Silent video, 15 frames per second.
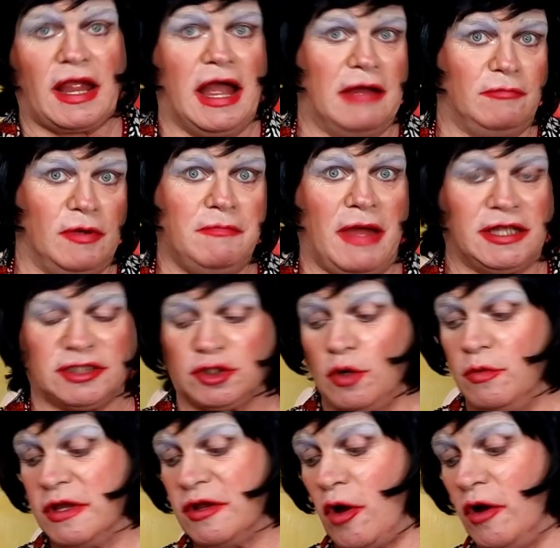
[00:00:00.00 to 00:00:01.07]
and we make sure
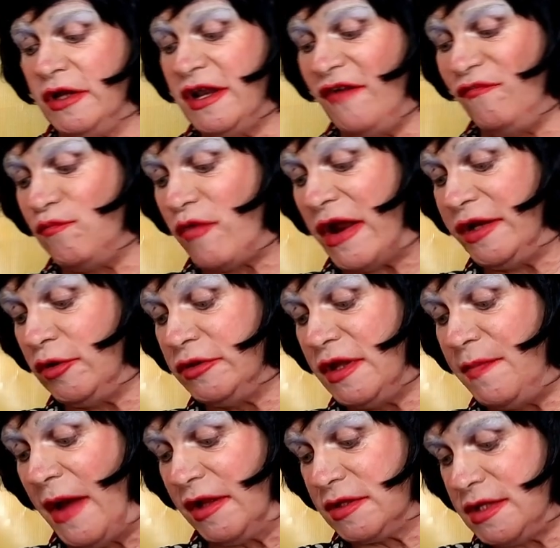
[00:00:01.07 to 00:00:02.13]
we've got enough bread on the
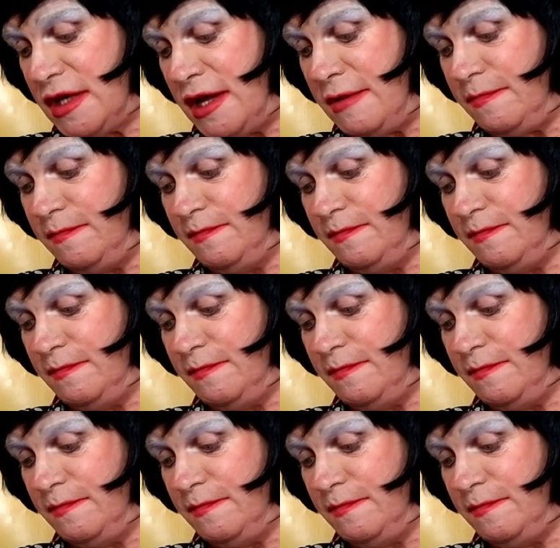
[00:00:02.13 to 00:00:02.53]
butter.